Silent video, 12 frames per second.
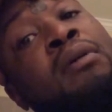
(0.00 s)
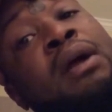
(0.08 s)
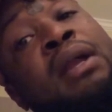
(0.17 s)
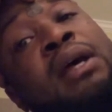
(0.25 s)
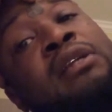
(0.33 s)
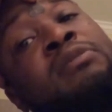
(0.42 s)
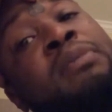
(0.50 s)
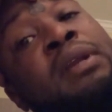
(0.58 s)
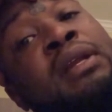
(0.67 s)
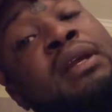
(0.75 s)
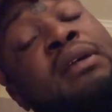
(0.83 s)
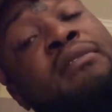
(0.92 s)
why not spend
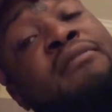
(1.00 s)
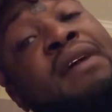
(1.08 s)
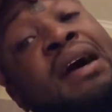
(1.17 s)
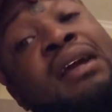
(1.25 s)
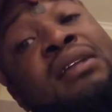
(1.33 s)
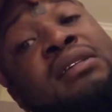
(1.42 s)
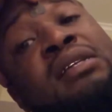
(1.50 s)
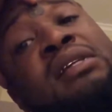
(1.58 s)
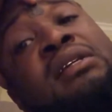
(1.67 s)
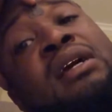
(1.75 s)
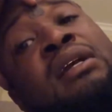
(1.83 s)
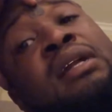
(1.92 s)
another 500 to
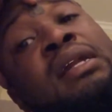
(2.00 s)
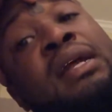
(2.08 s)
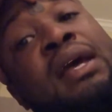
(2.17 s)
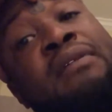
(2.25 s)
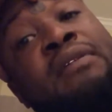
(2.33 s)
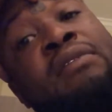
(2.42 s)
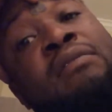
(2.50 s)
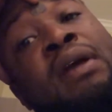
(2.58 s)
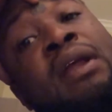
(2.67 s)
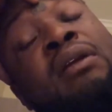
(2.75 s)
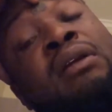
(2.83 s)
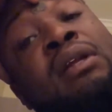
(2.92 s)
600 and have it
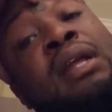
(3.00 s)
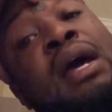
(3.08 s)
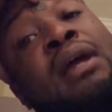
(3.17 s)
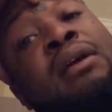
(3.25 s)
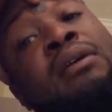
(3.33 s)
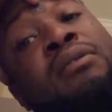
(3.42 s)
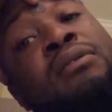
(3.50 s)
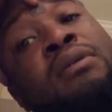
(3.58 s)
ran on a dyno?